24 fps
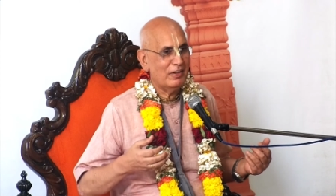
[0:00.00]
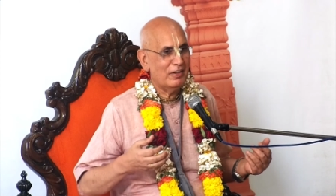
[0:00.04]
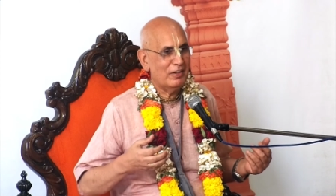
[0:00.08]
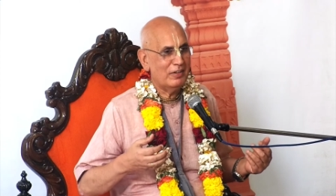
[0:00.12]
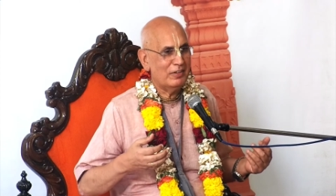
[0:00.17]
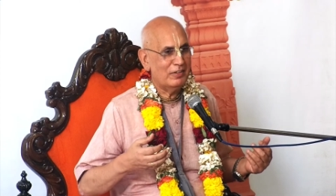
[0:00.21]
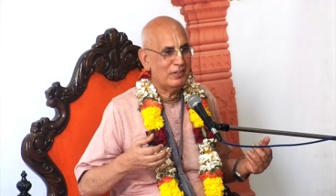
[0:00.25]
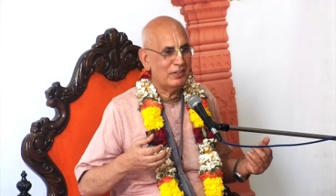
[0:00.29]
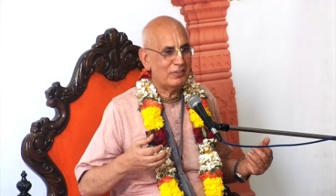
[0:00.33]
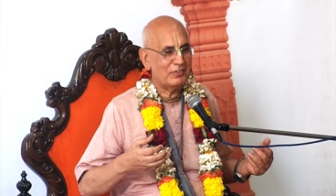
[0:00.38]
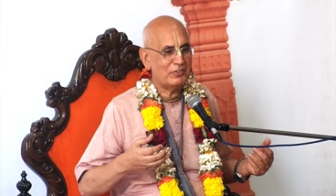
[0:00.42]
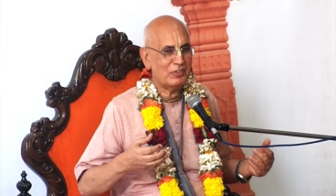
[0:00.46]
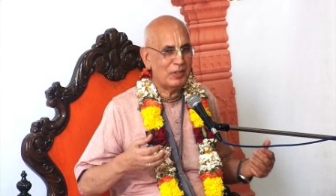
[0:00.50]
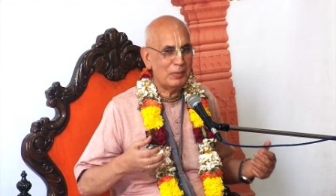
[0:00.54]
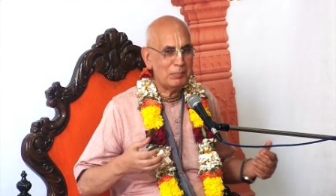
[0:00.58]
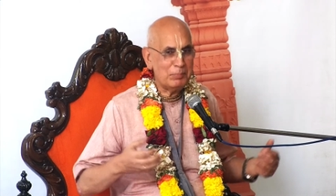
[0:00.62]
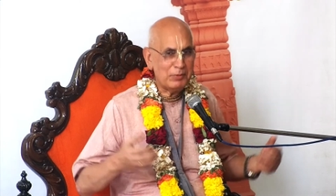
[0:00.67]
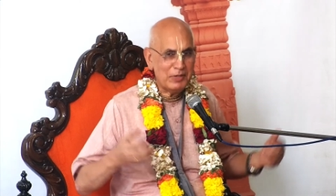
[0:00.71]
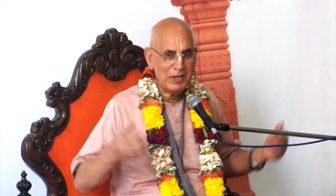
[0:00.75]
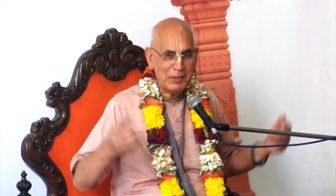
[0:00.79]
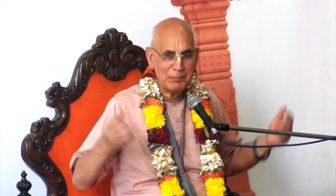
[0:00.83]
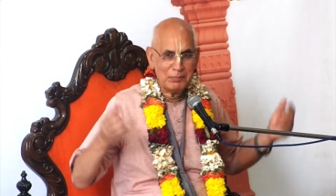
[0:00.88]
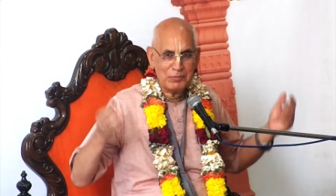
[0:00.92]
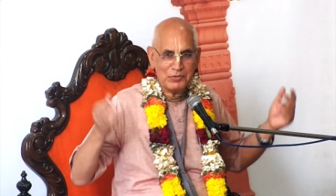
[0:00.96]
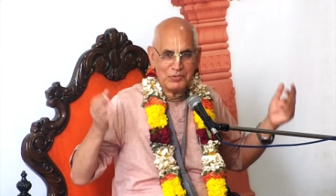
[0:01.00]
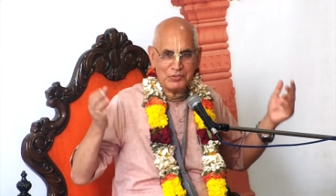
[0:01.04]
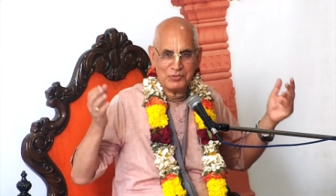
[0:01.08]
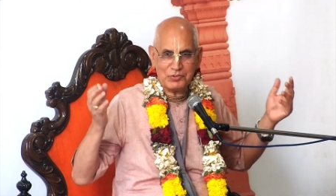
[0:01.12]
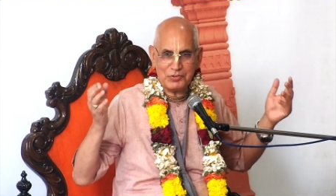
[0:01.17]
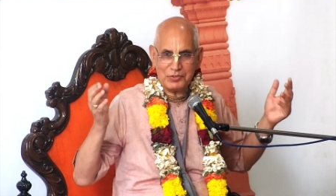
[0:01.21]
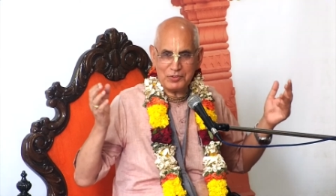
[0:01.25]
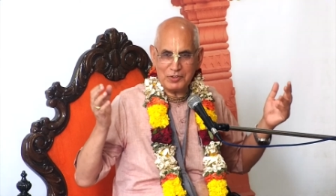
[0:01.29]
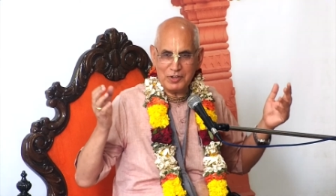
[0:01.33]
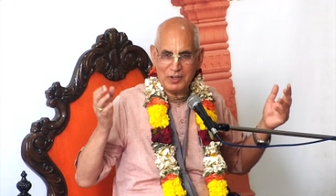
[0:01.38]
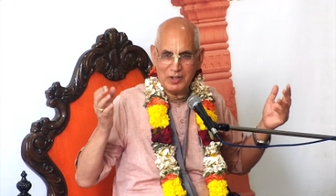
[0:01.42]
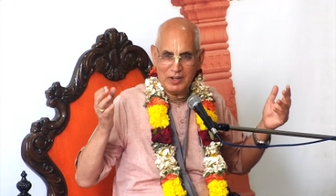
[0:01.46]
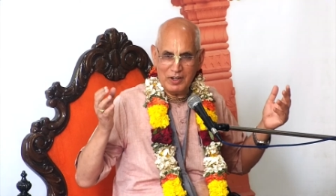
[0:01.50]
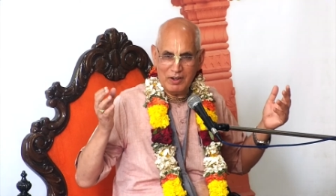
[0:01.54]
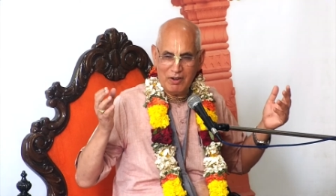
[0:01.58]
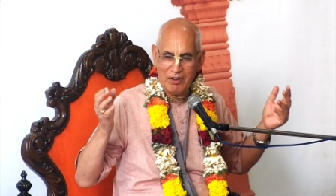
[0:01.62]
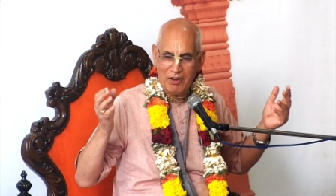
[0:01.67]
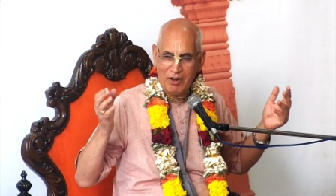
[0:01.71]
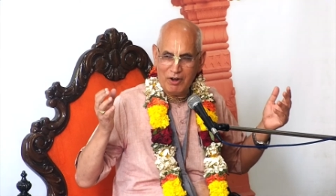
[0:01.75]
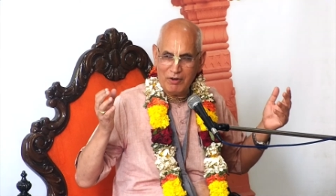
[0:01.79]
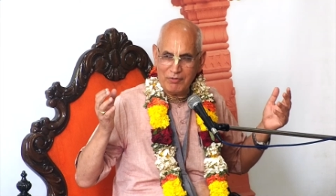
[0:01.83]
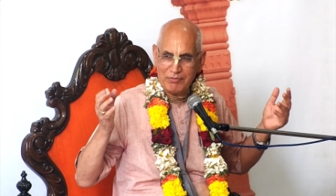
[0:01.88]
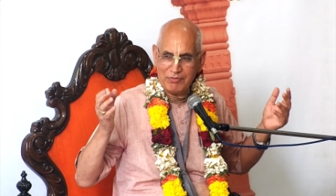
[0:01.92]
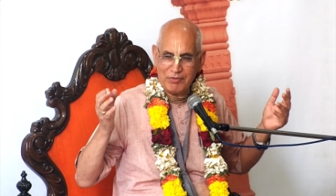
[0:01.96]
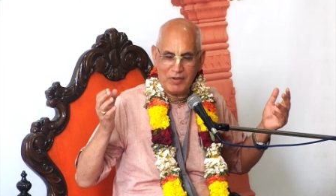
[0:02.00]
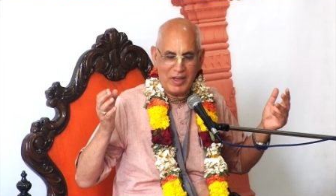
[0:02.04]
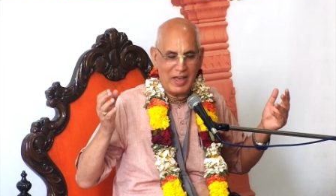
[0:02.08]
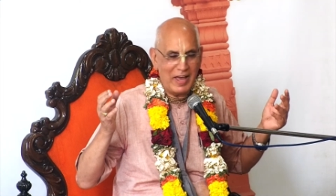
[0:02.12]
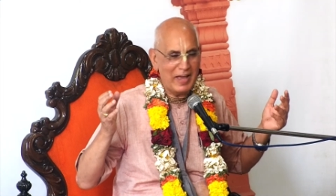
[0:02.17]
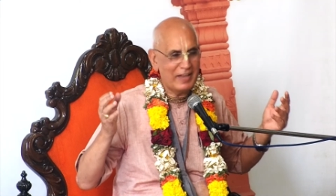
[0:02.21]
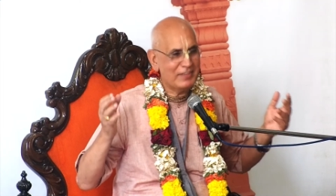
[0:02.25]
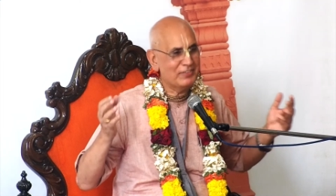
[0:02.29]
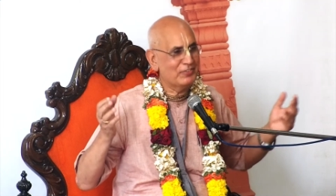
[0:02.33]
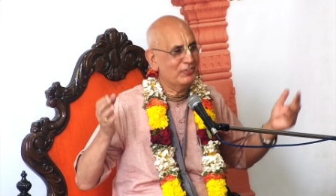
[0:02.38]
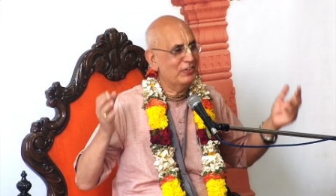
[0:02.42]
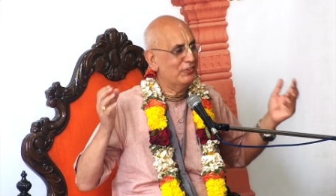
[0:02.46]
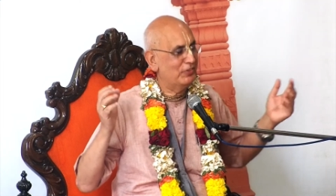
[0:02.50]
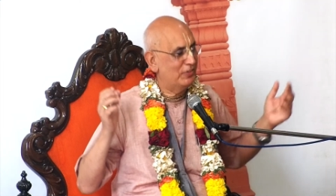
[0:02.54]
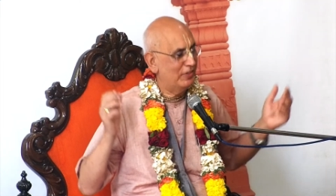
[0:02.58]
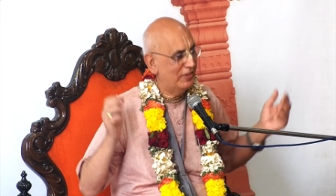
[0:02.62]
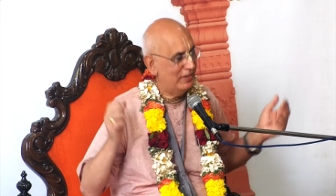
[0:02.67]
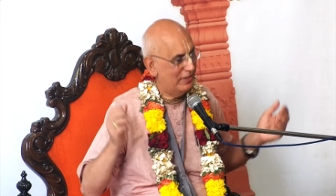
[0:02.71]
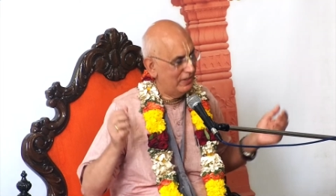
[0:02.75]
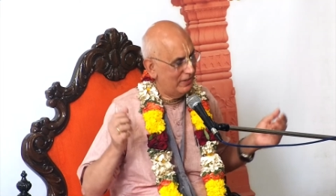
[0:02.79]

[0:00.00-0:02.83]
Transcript: the symptoms of ecstasy,